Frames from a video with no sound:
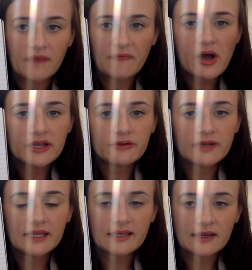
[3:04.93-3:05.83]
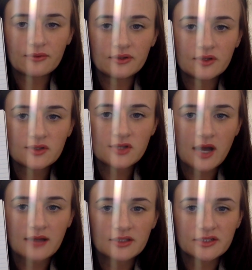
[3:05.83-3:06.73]
While you're writing, I will
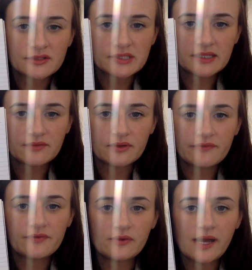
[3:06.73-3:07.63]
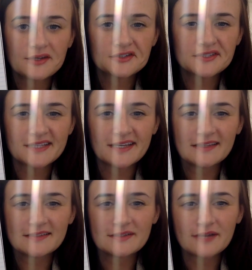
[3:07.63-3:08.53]
talk just to give you a few extra
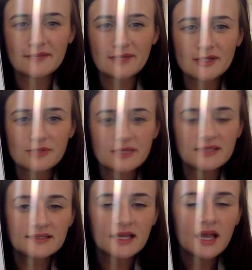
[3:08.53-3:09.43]
seconds to write measurement.